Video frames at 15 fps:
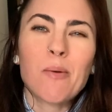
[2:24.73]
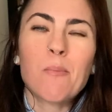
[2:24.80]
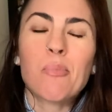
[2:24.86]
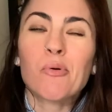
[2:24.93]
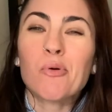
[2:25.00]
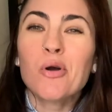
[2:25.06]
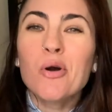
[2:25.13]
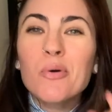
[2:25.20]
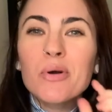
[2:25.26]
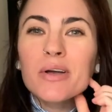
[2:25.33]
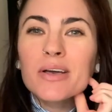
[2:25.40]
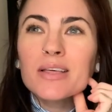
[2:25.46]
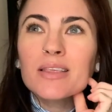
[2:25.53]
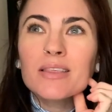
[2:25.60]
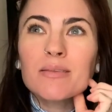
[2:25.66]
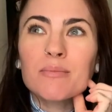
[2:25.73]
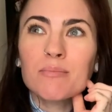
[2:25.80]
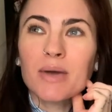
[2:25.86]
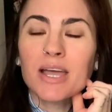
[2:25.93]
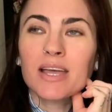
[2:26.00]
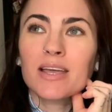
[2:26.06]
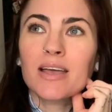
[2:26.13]
broke
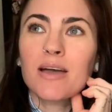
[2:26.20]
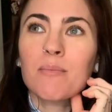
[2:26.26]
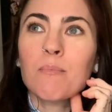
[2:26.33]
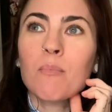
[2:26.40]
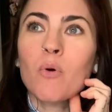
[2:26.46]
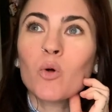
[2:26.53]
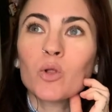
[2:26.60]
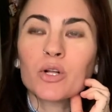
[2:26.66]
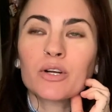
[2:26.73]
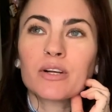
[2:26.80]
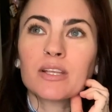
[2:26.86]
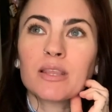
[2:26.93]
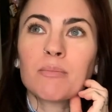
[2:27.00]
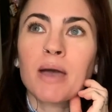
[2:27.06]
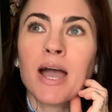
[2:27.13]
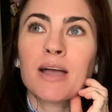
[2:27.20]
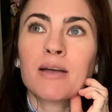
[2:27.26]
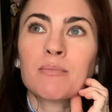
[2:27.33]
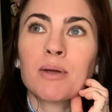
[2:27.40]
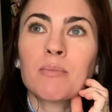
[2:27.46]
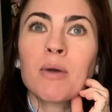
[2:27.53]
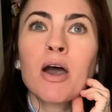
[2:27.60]
my molar in the back of
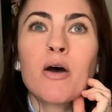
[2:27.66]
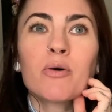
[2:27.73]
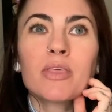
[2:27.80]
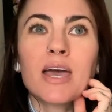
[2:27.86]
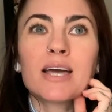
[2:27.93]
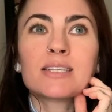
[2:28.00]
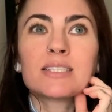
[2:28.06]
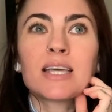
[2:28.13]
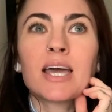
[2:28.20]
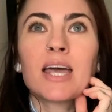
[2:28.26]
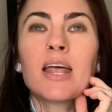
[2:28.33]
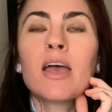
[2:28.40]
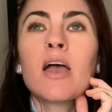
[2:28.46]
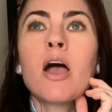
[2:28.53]
my mouth, had to get